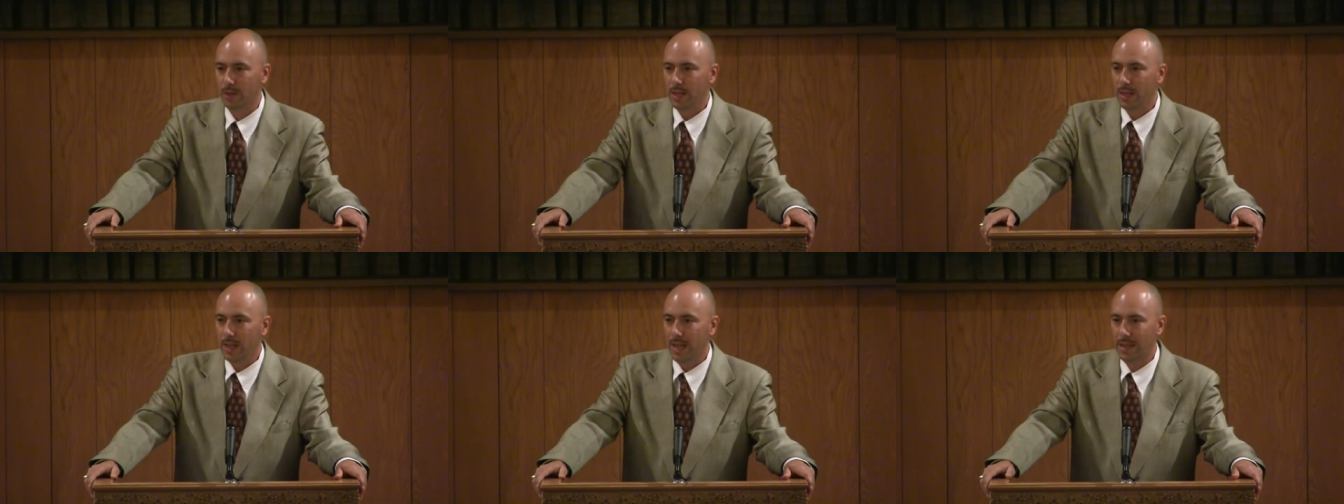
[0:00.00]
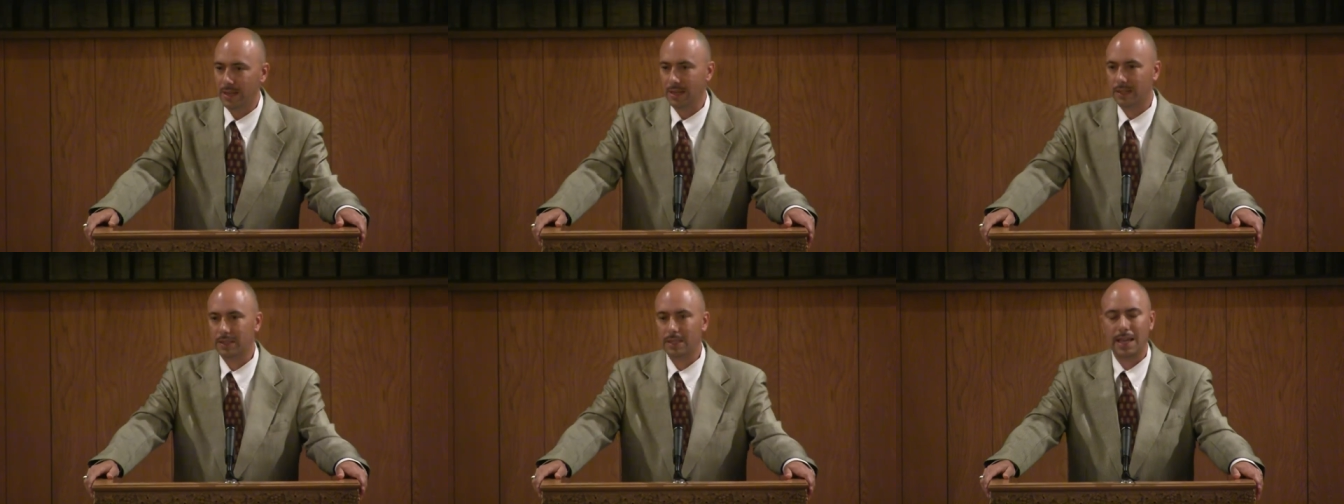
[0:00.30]
and
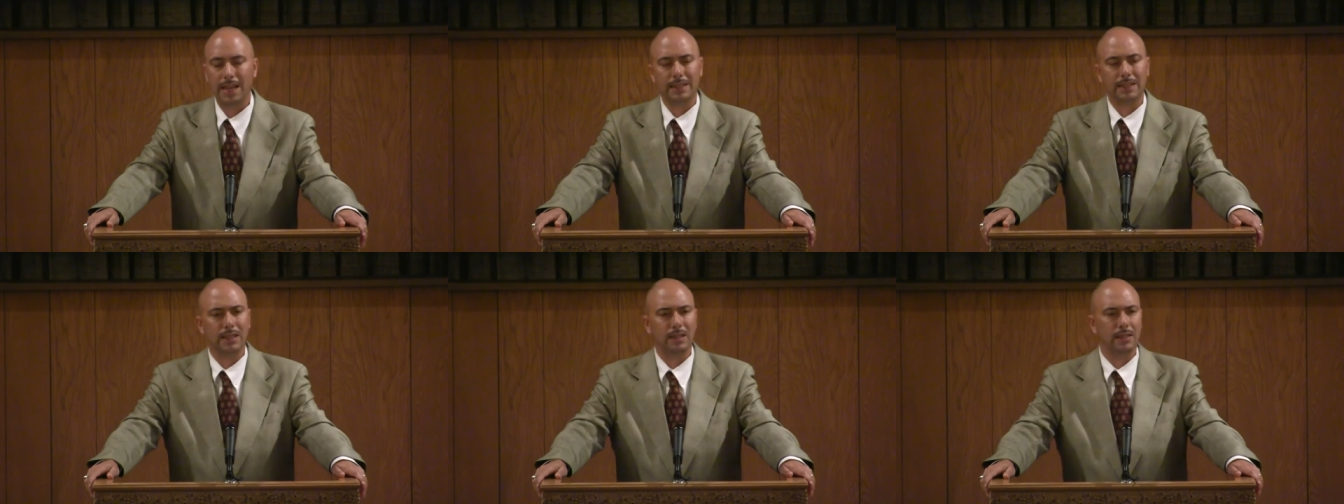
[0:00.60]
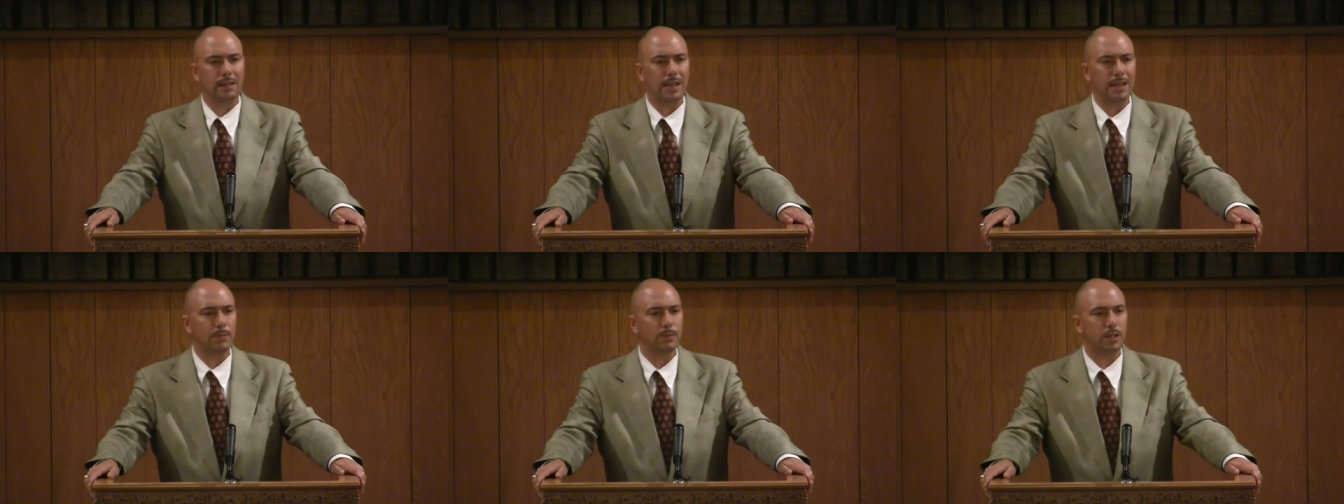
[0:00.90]
detecting
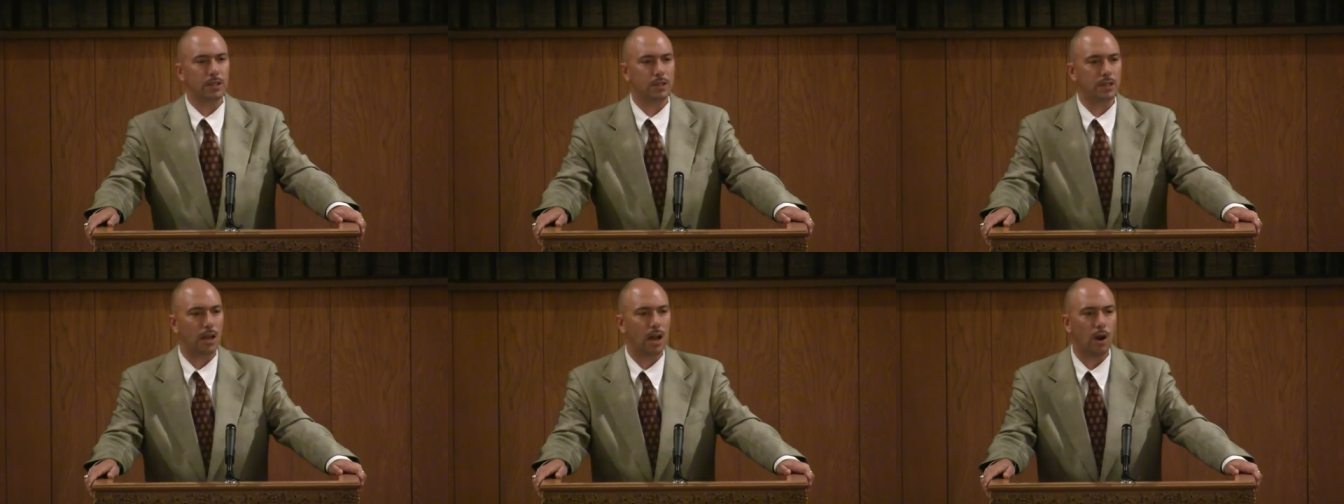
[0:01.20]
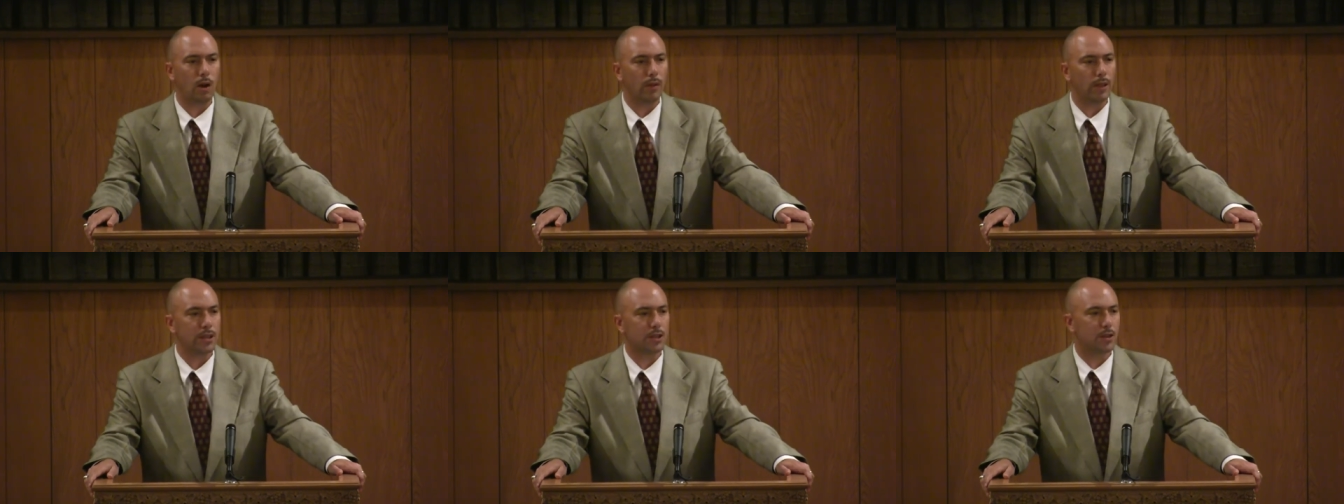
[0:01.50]
demons in
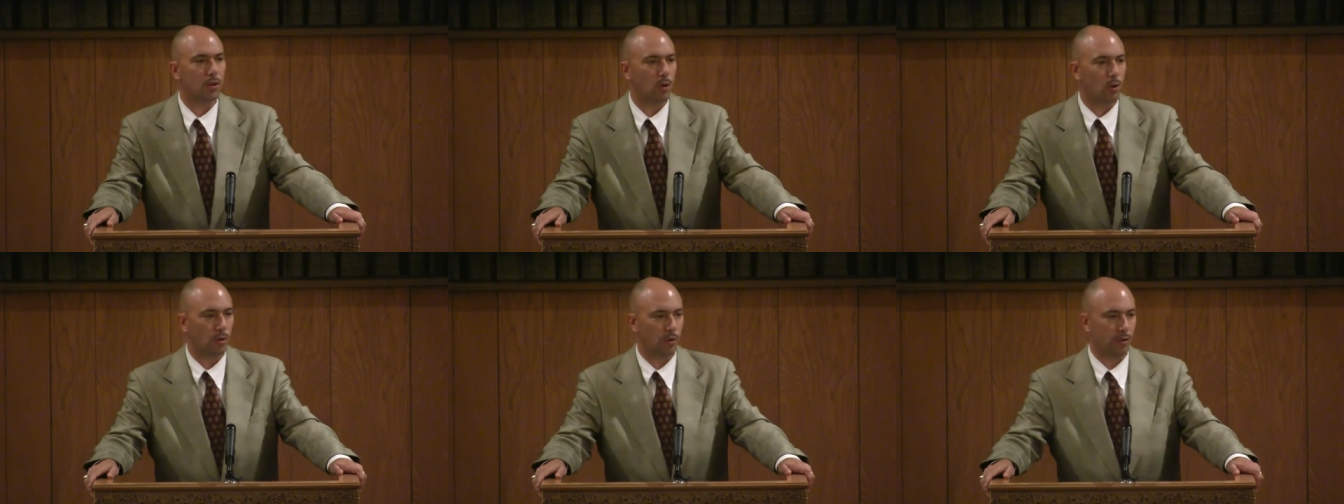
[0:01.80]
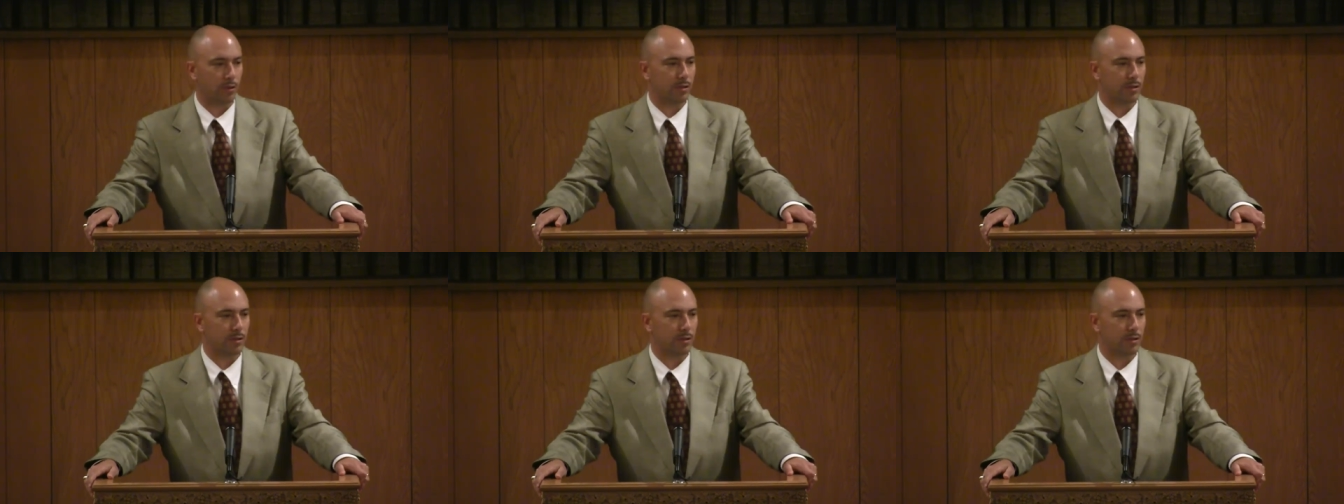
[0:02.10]
all these corners